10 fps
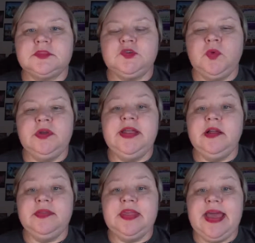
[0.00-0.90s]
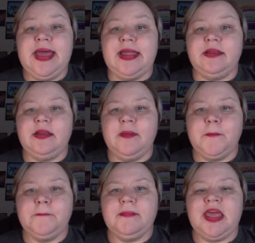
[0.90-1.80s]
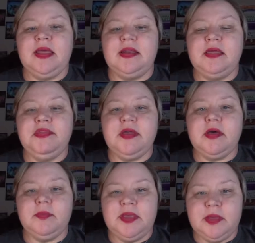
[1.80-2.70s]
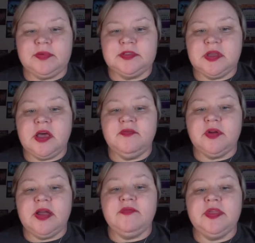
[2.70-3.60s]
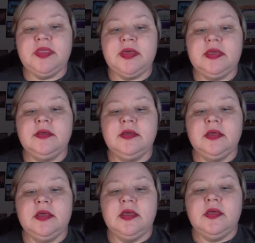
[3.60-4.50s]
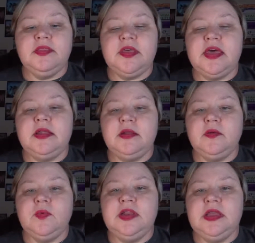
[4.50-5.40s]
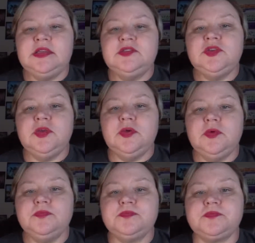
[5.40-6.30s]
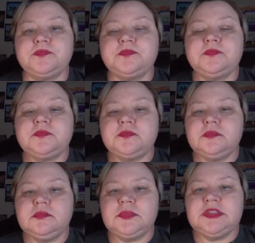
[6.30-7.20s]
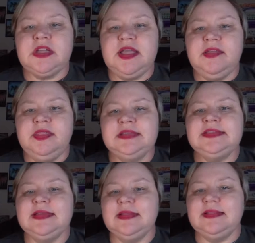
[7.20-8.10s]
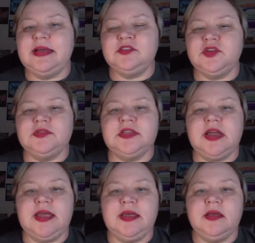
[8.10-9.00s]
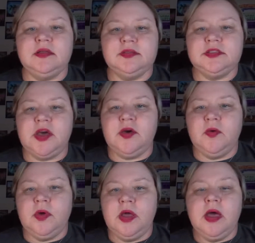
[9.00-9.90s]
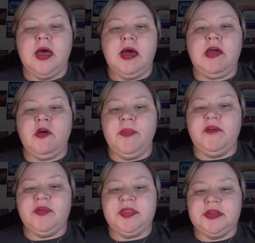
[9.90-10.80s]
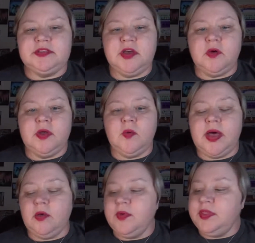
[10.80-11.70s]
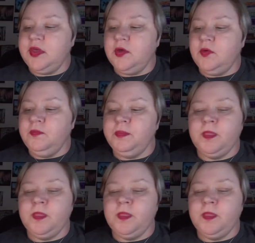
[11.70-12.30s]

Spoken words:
nearing the end. And I think I'll be able to cover everything that we need to in this little lecture tonight. So I hope everything's going well with you.